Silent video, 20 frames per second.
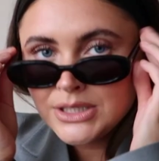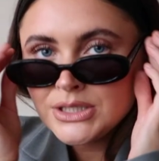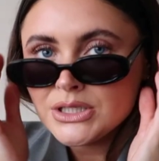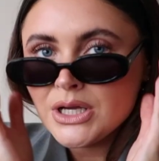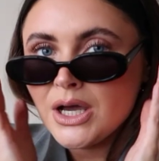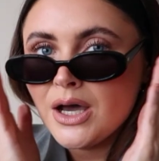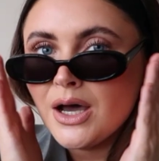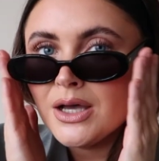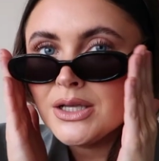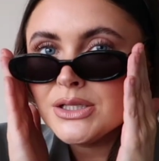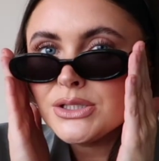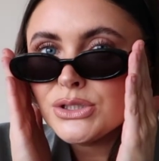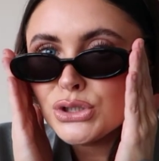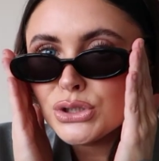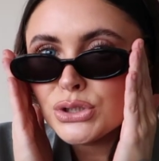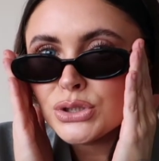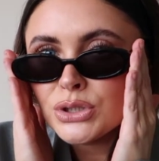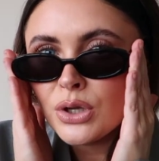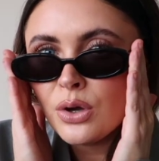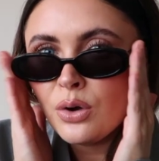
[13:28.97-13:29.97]
does
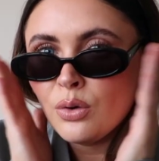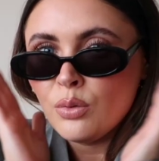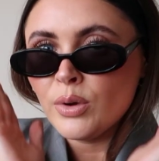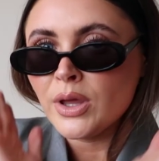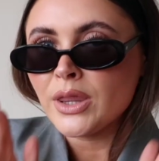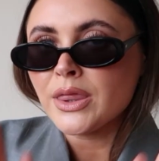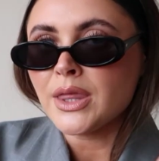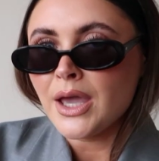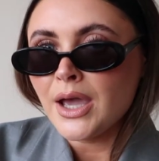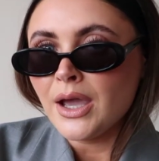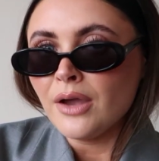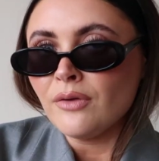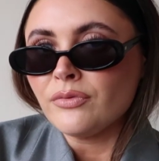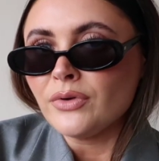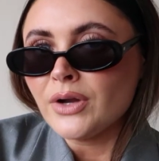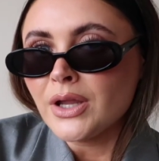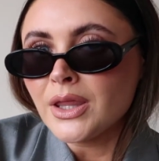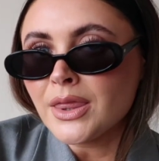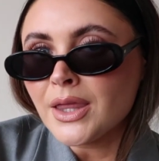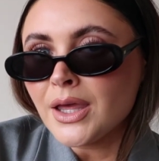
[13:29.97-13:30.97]
just go with
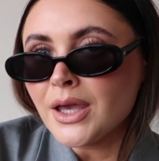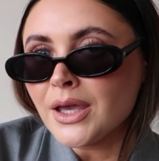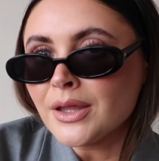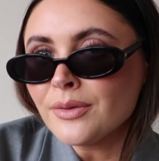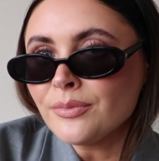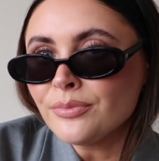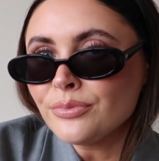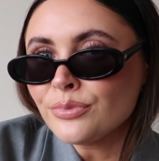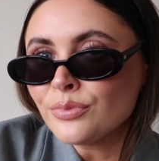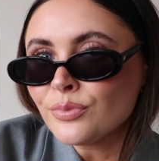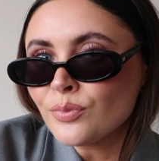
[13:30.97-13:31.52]
everything.